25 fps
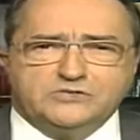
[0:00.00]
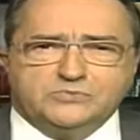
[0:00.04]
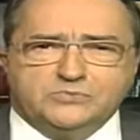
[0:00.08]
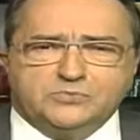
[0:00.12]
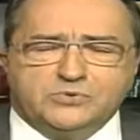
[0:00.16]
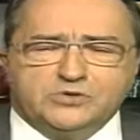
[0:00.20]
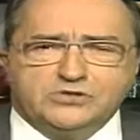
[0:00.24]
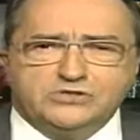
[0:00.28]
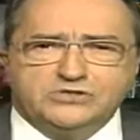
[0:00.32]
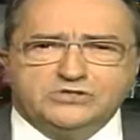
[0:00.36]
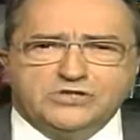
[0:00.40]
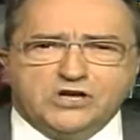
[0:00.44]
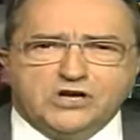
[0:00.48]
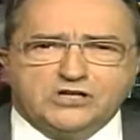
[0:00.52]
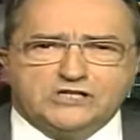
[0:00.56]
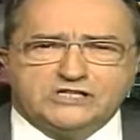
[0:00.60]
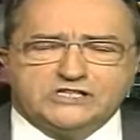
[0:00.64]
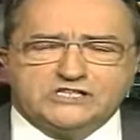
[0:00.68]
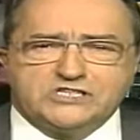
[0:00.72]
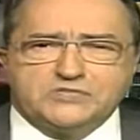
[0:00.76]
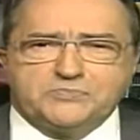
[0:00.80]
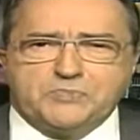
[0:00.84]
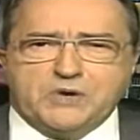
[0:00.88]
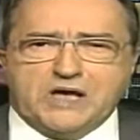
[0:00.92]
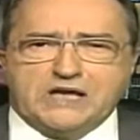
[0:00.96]
would not
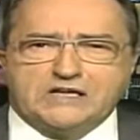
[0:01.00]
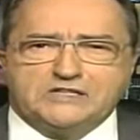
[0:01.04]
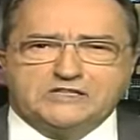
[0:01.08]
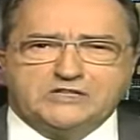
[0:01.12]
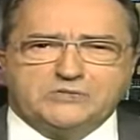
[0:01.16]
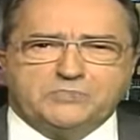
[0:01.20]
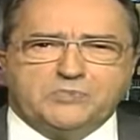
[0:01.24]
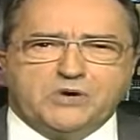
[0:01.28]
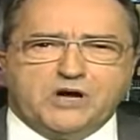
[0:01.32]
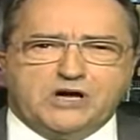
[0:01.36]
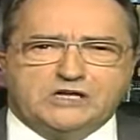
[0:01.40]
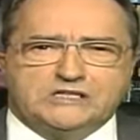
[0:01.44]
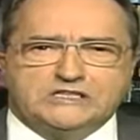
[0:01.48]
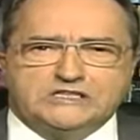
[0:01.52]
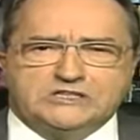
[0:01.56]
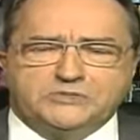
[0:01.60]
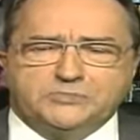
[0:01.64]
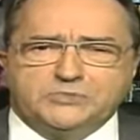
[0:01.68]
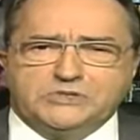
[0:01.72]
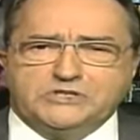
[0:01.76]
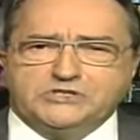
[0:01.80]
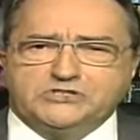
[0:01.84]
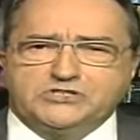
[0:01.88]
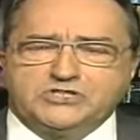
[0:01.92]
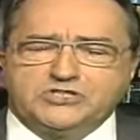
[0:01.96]
expect the market to
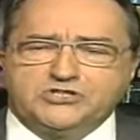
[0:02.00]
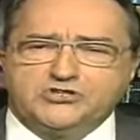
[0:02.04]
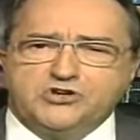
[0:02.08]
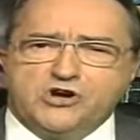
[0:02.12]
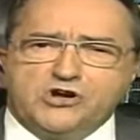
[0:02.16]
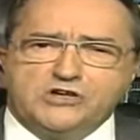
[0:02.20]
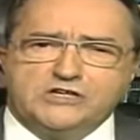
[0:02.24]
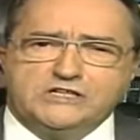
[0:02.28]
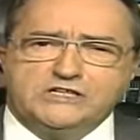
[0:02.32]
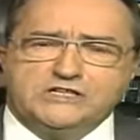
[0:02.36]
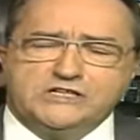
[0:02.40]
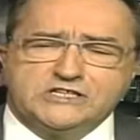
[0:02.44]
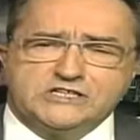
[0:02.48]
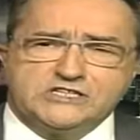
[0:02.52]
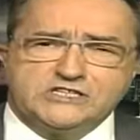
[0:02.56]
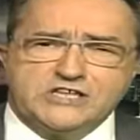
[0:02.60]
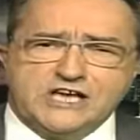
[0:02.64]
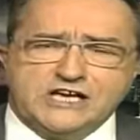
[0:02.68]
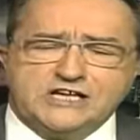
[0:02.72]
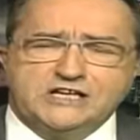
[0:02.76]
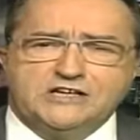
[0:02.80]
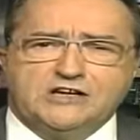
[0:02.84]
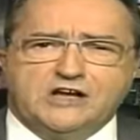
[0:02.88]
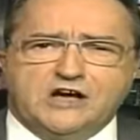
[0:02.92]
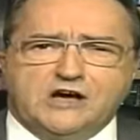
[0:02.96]
be as strong in the
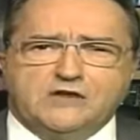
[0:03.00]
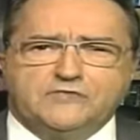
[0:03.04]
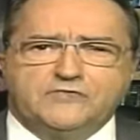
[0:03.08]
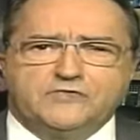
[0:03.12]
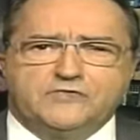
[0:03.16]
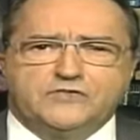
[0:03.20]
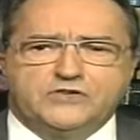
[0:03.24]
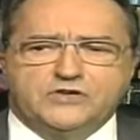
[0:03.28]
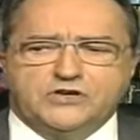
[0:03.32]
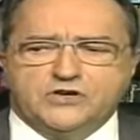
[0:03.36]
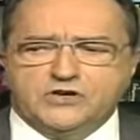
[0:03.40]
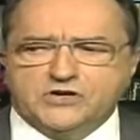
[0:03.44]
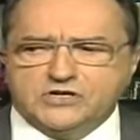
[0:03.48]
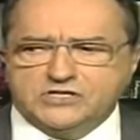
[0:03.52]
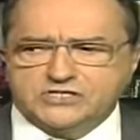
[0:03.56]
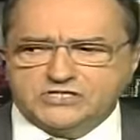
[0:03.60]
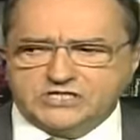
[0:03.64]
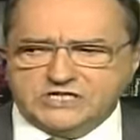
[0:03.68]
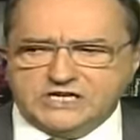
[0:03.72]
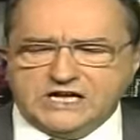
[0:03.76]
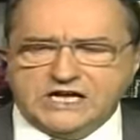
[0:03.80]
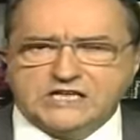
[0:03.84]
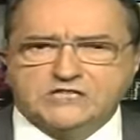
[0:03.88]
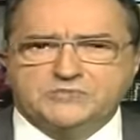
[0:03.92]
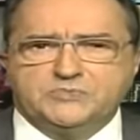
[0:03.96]
second half of the year as
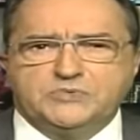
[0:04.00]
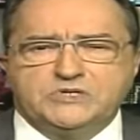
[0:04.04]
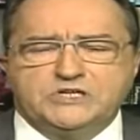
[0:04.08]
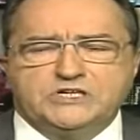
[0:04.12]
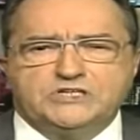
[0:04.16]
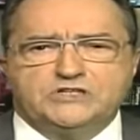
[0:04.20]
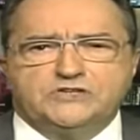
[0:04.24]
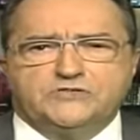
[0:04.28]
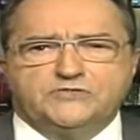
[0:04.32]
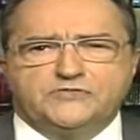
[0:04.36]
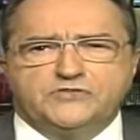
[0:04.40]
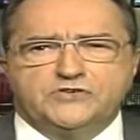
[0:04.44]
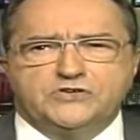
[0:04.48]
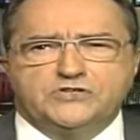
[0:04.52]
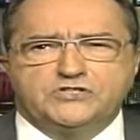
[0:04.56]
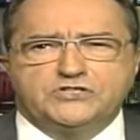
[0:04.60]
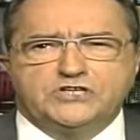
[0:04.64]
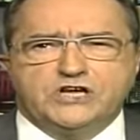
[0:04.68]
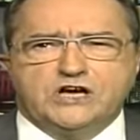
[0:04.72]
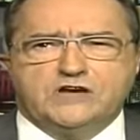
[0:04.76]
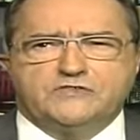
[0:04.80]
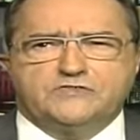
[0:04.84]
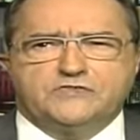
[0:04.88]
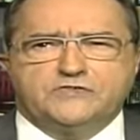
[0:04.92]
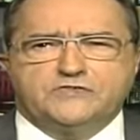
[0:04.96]
it has been in the first
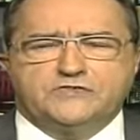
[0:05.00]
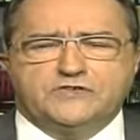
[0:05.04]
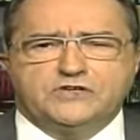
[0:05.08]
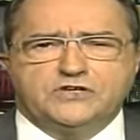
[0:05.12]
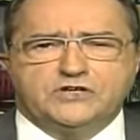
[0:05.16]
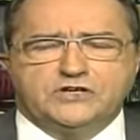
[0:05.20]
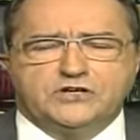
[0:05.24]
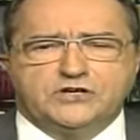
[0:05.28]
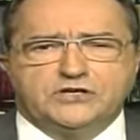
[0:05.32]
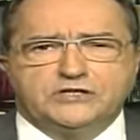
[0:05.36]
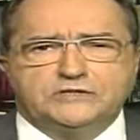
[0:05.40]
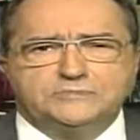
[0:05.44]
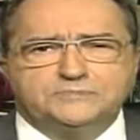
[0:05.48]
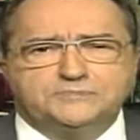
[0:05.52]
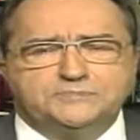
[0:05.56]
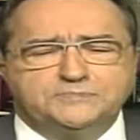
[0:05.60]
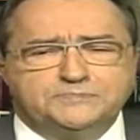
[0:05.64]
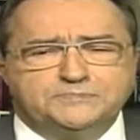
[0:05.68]
half of the year.